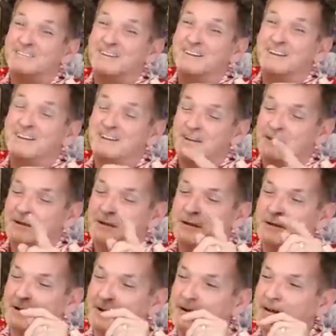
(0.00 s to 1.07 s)
okay?
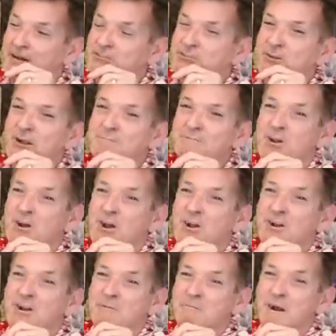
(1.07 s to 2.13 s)
And that's what I'm
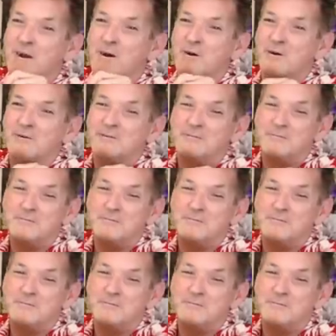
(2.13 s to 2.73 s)
talking about